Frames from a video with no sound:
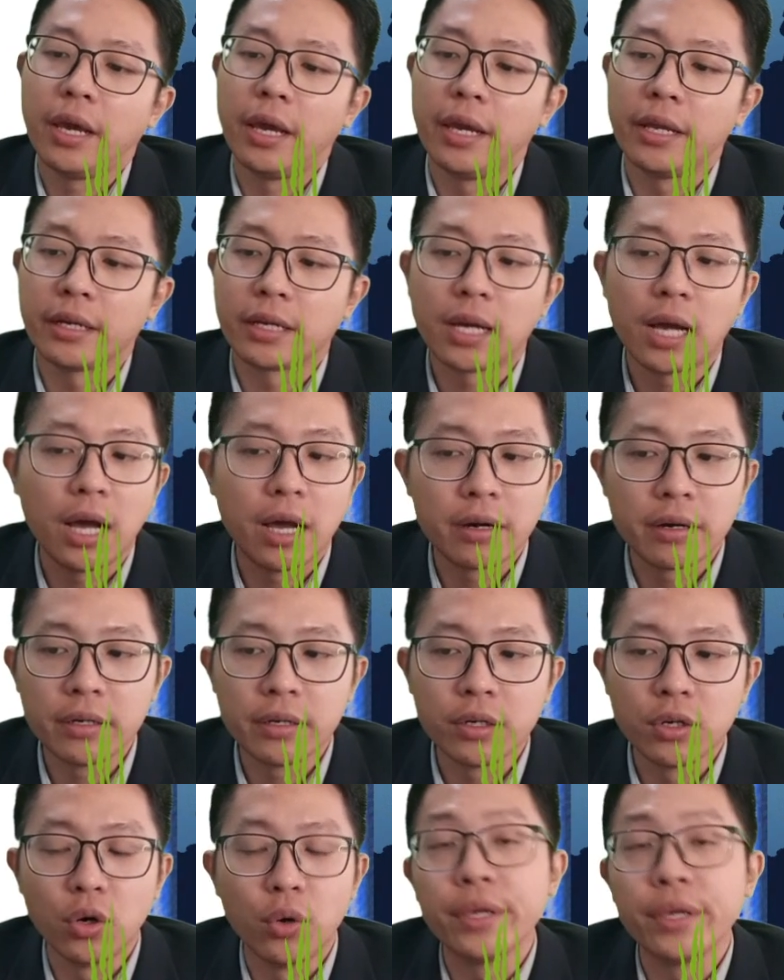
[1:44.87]
and
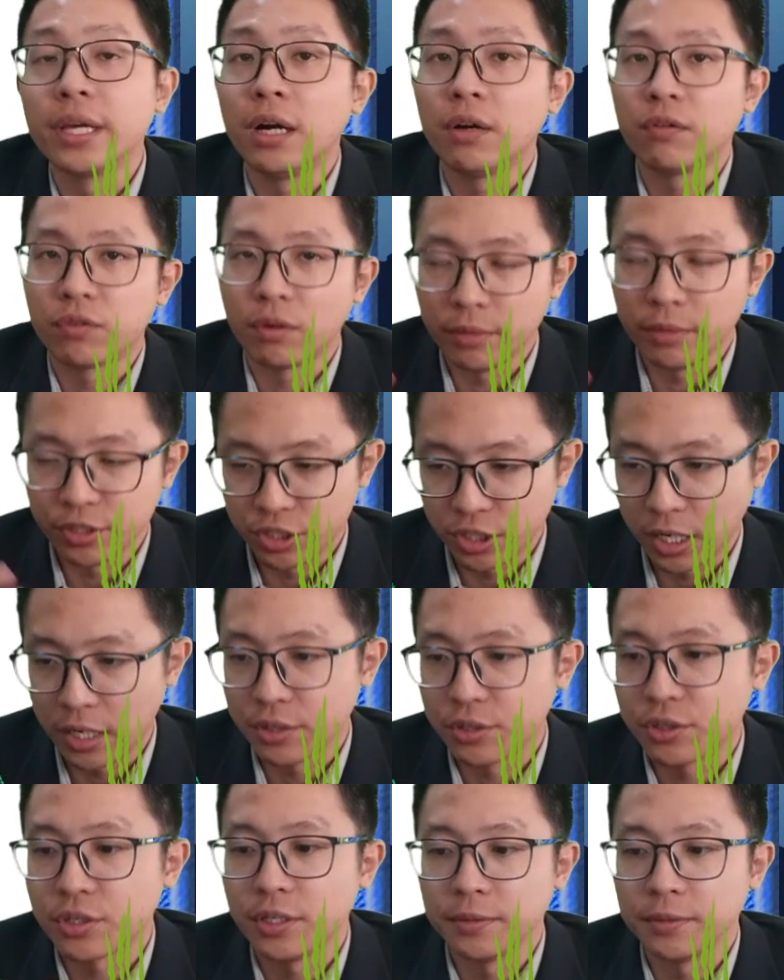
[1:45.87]
current going out from a
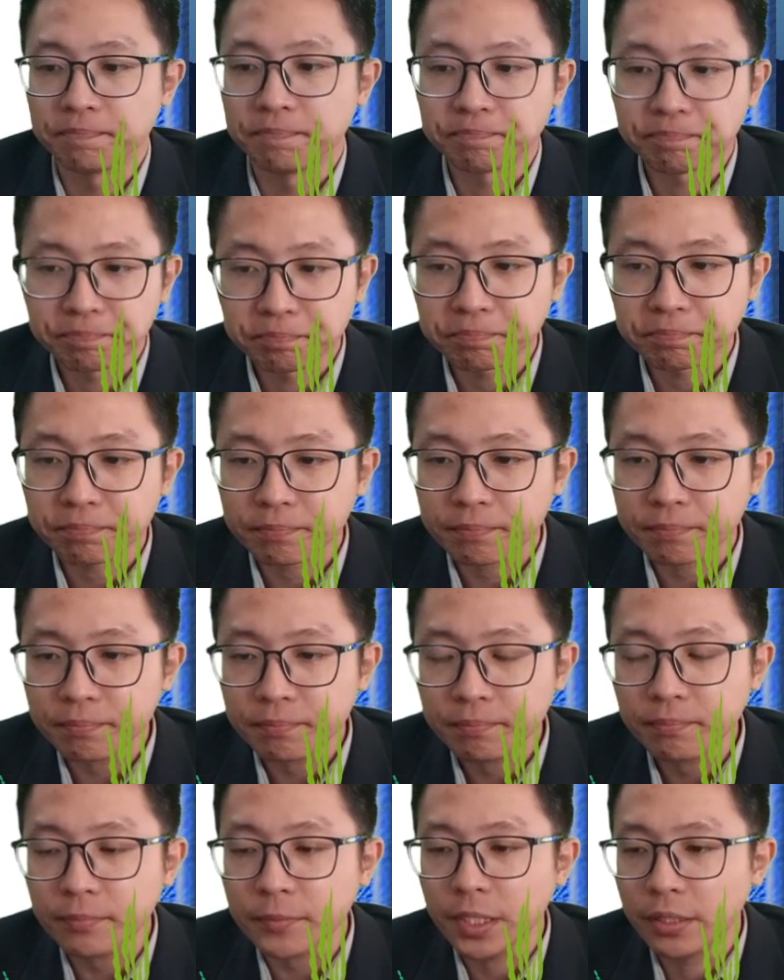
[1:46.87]
junction.
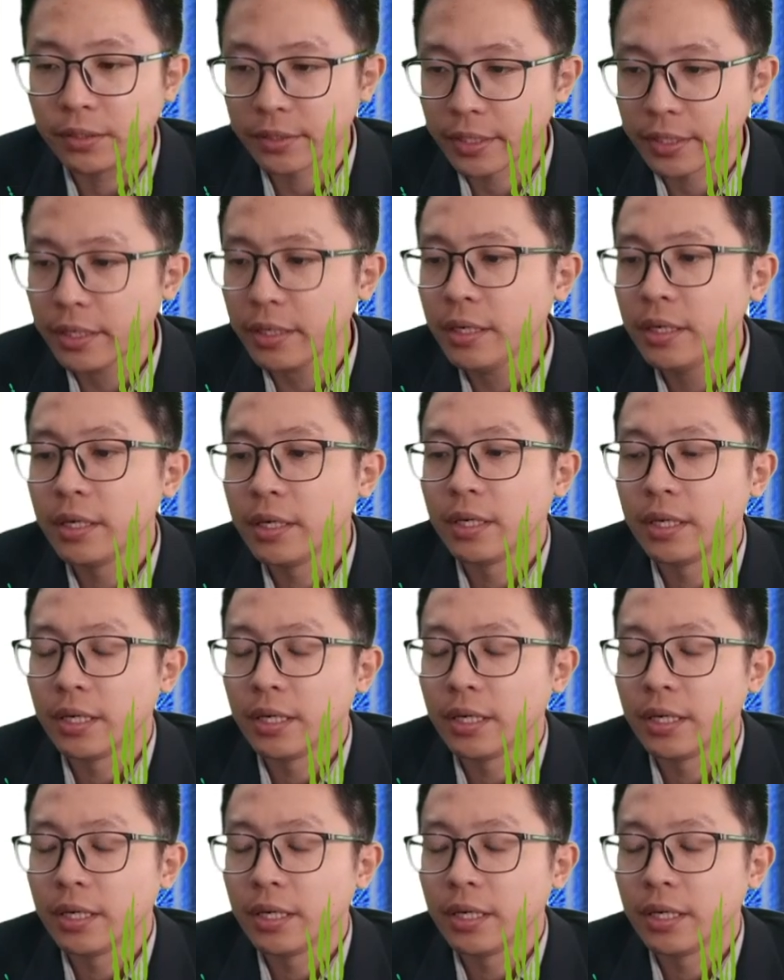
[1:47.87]
Okay.